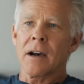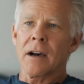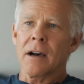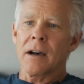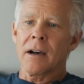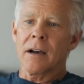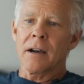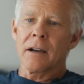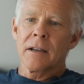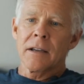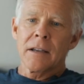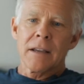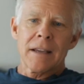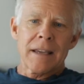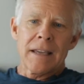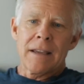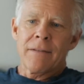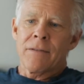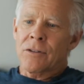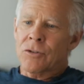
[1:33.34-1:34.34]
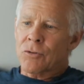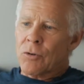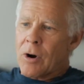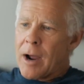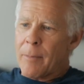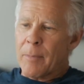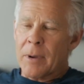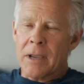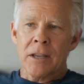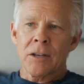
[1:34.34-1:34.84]
Uh, even
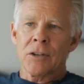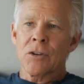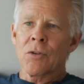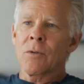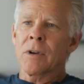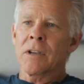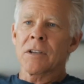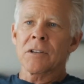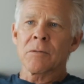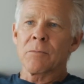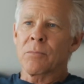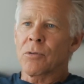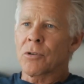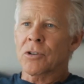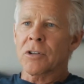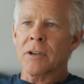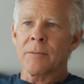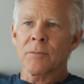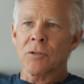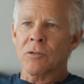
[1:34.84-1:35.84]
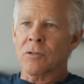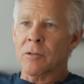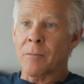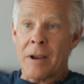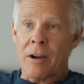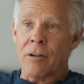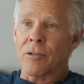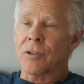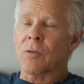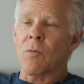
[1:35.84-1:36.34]
dropping and doing some push ups or some
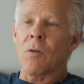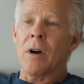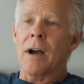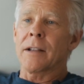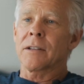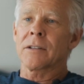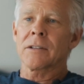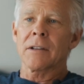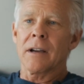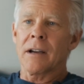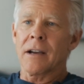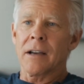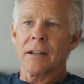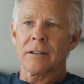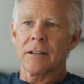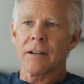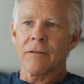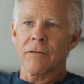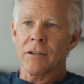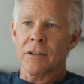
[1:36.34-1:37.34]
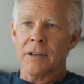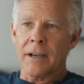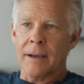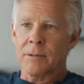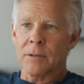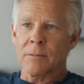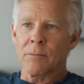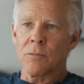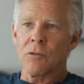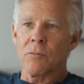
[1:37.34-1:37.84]
air squats, uh, different
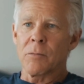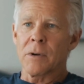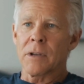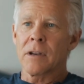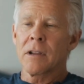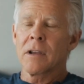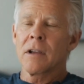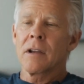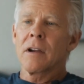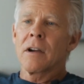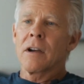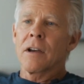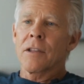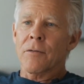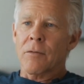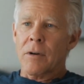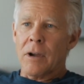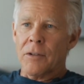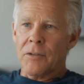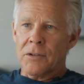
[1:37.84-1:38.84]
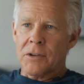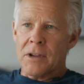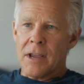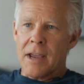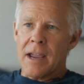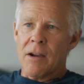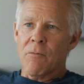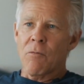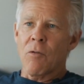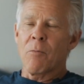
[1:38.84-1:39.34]
types of movement throughout the
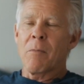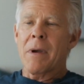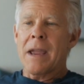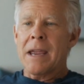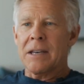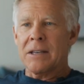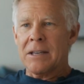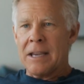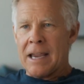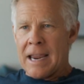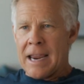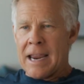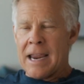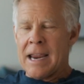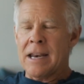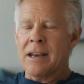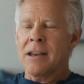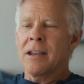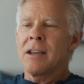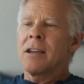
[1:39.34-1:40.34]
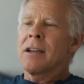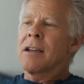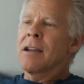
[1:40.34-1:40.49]
day will maintain